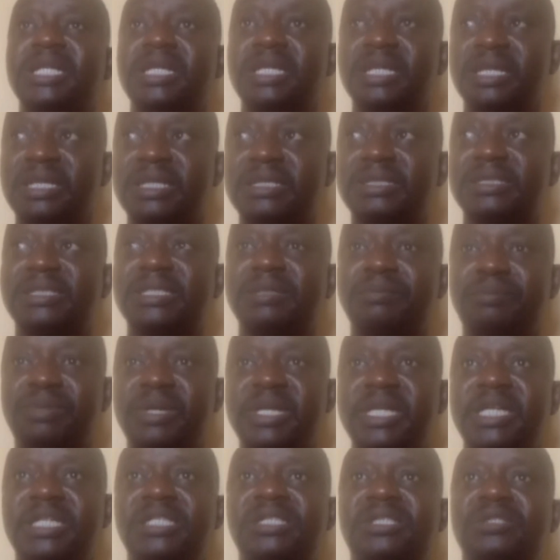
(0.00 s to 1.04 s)
is a
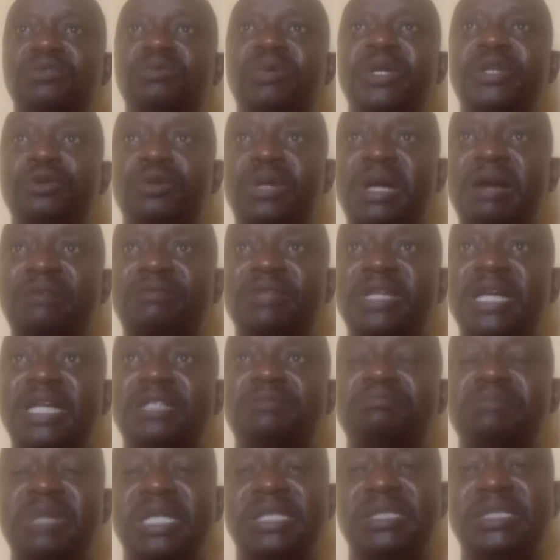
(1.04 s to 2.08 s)
place where you have
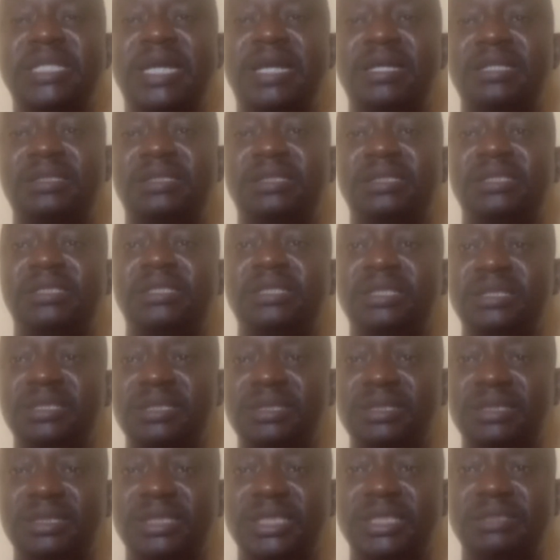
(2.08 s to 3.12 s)
that mentality
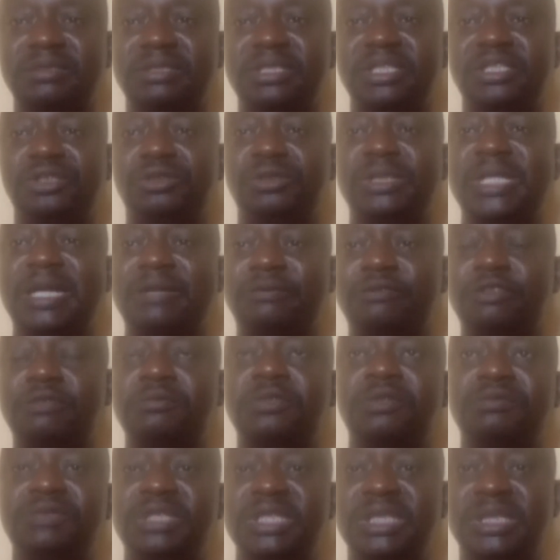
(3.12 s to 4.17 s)
instilled in you, that
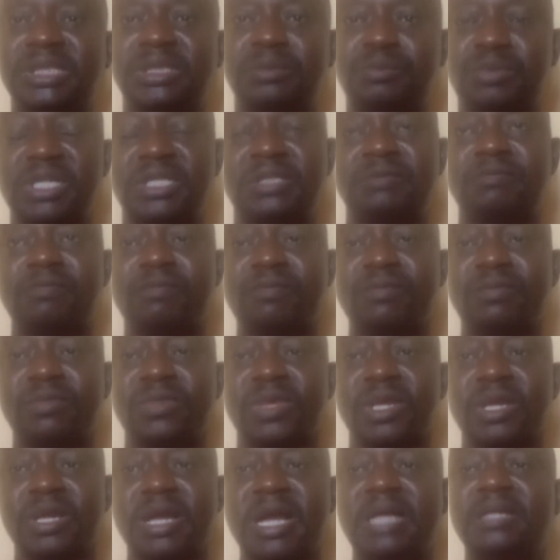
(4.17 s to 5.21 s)
form of discipline.
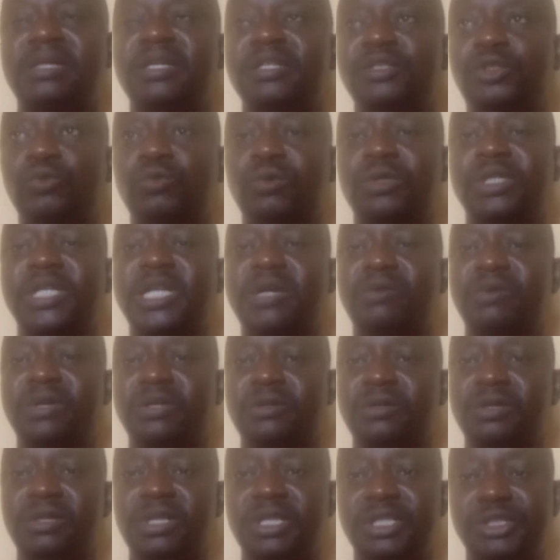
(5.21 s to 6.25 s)
And little wonder we
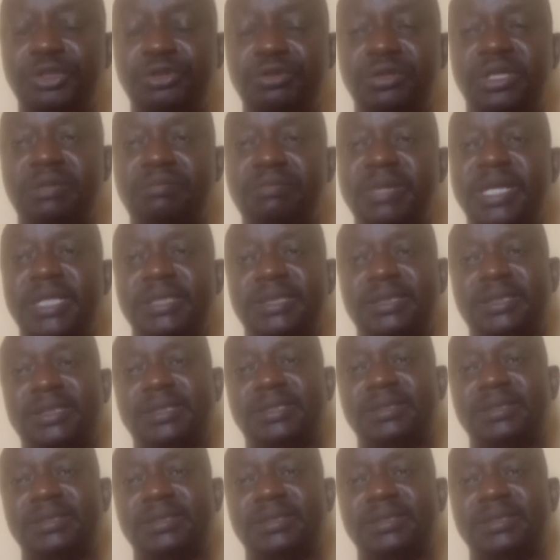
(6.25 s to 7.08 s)
call it Unibest.